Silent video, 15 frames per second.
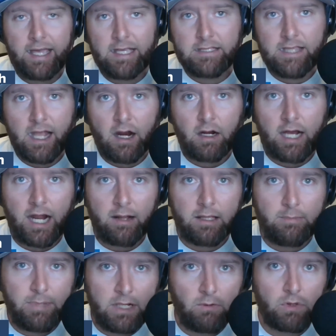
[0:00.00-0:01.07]
he's there
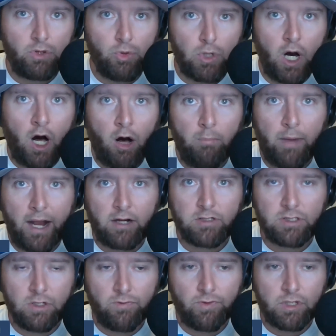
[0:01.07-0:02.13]
kind of competing with Luke
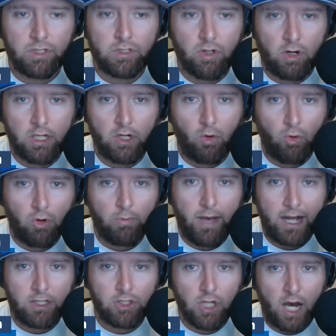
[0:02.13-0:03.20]
Altmaier still for the starting
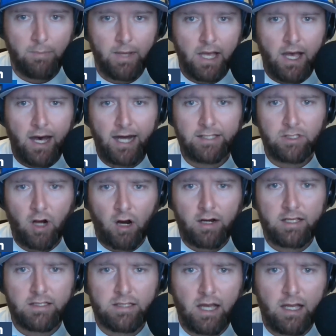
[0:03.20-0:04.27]
quarterback job.
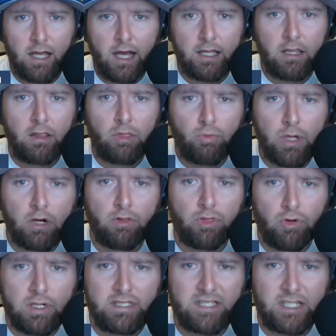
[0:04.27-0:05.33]
Dart is
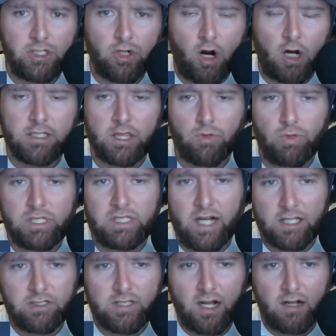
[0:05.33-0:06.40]
336 yards and
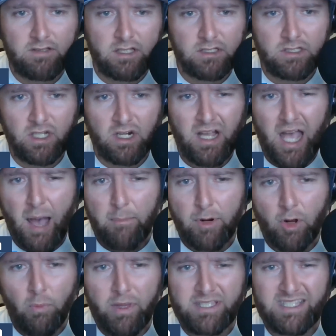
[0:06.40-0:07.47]
3 touchdowns this year,
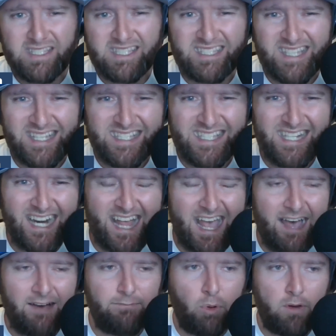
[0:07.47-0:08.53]
but Ole Miss is a
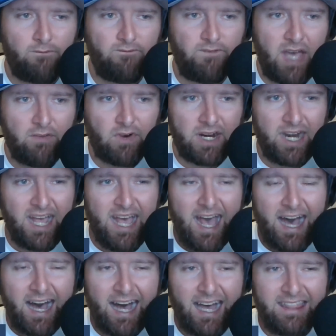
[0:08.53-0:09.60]
16.5-point favorite.
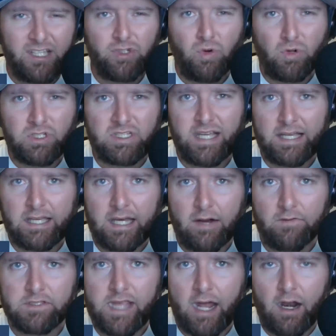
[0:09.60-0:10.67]
I think Georgia
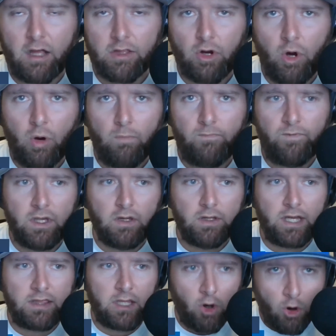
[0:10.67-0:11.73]
Tech covers that on their home
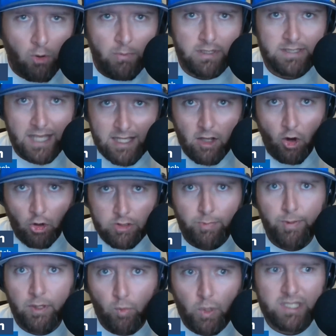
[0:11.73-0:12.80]
field. I think Ole Miss
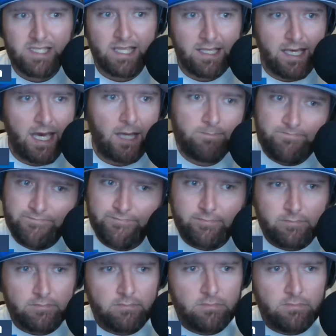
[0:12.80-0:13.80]
ultimately wins the game,